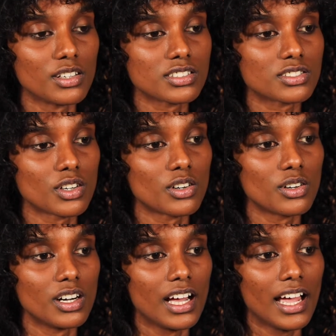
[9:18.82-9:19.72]

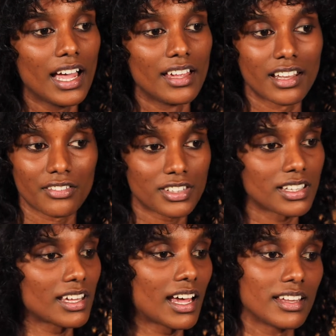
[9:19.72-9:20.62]
so, and after
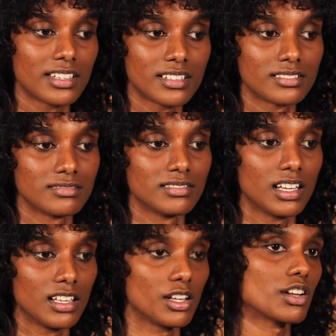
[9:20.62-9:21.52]
that I did
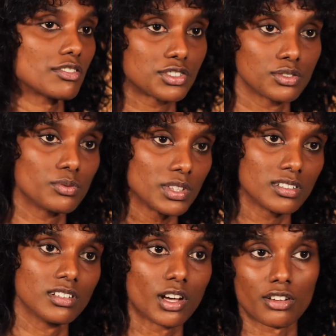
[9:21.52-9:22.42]
a lot of shoot with
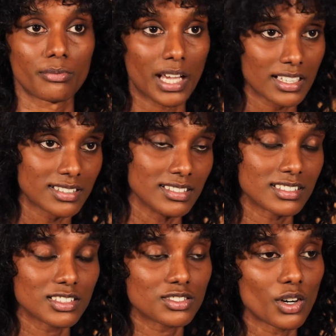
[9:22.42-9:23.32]
a lot of
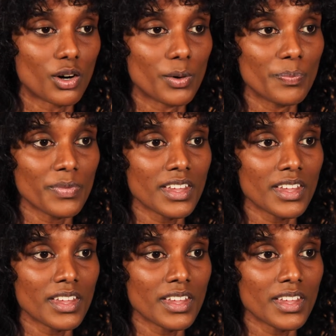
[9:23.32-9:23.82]
magazines. So